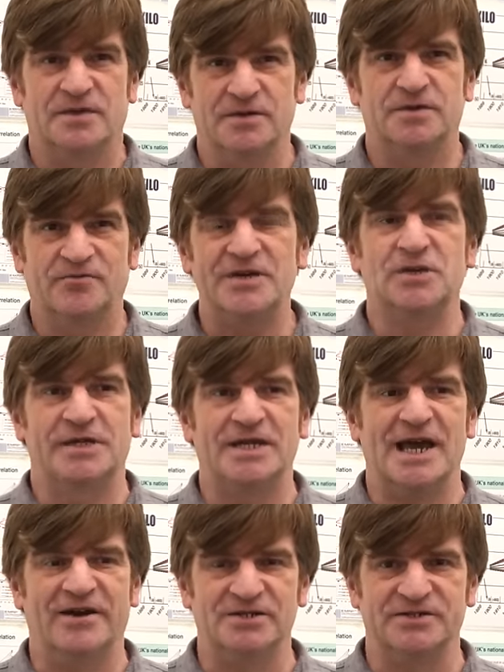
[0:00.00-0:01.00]
The, the real
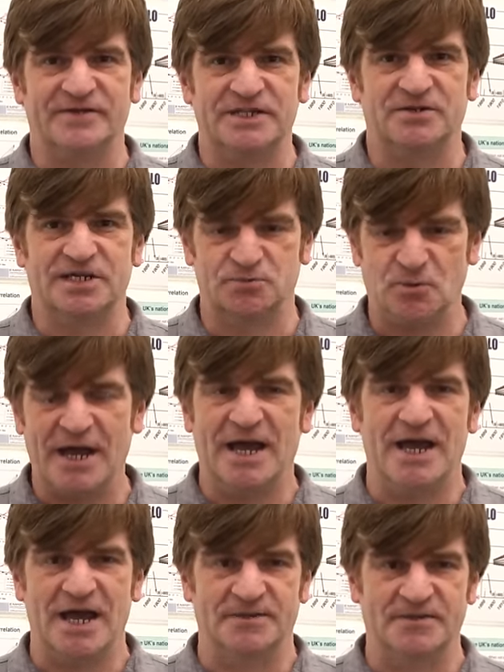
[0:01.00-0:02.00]
key areas of interest
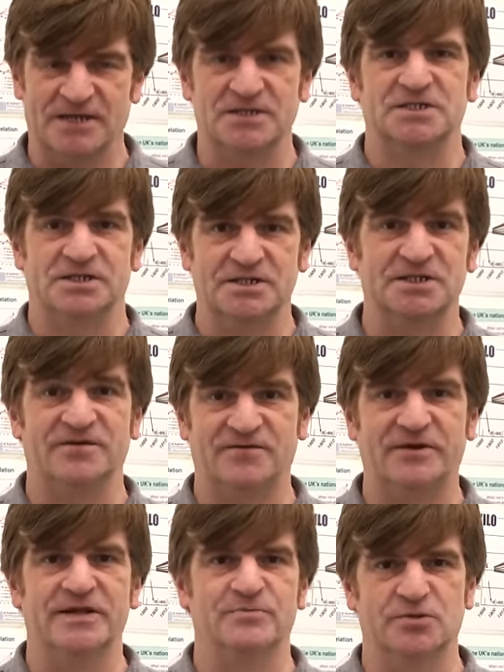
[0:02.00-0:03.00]
where the uncertainties are
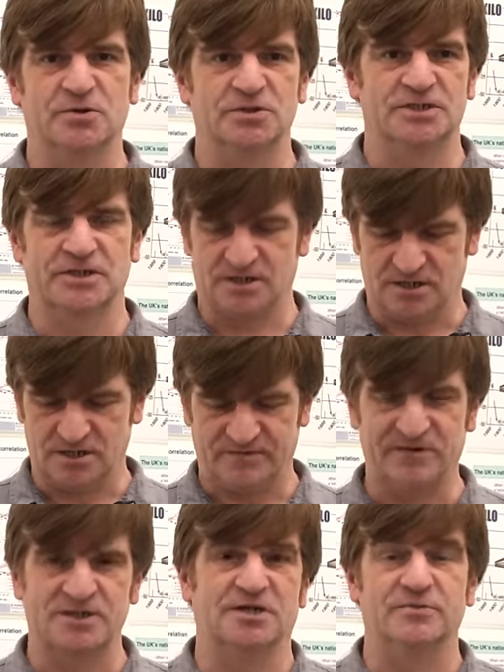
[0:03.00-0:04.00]
very important are,
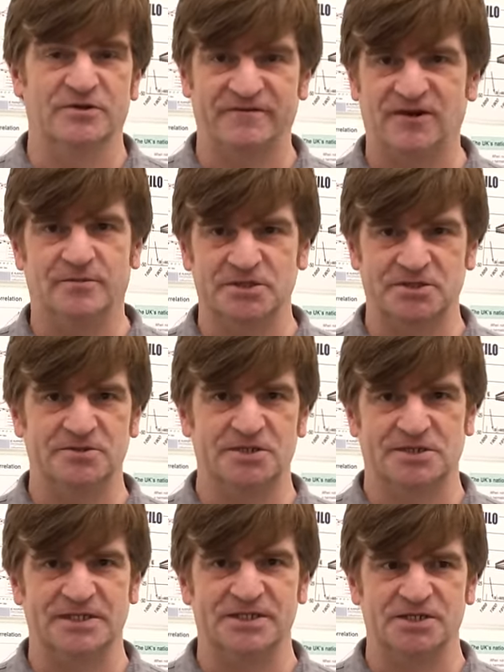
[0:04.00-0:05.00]
for example, the
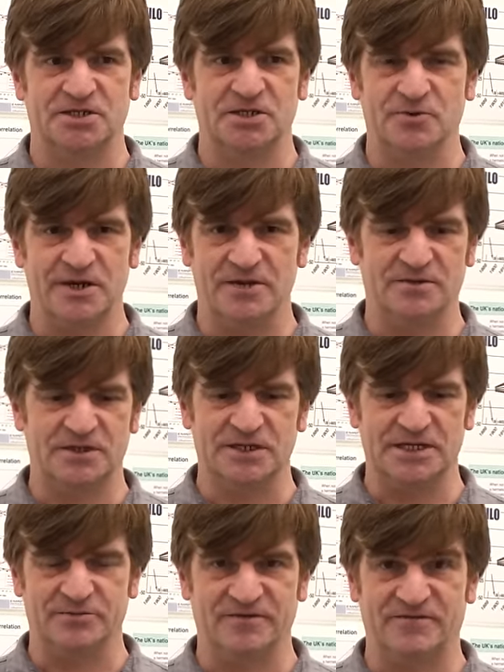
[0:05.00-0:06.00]
pharmaceutical industry, where you're
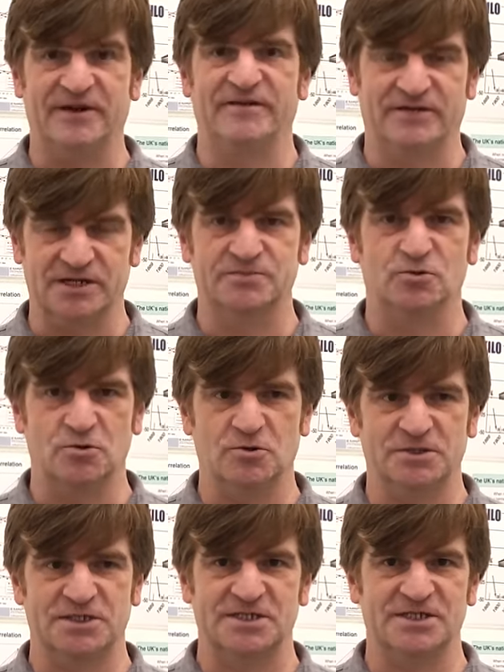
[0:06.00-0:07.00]
dealing with very, very small
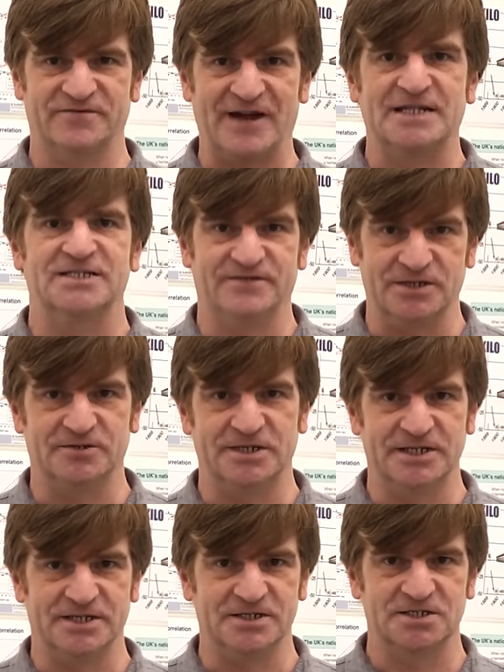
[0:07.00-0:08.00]
quantities of active
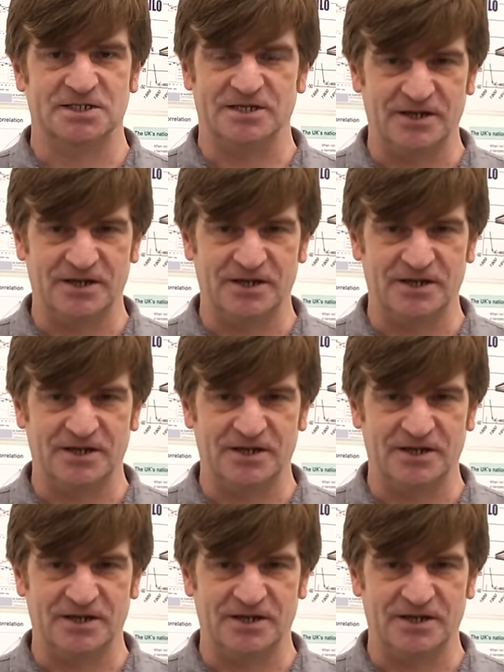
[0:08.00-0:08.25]
ingredients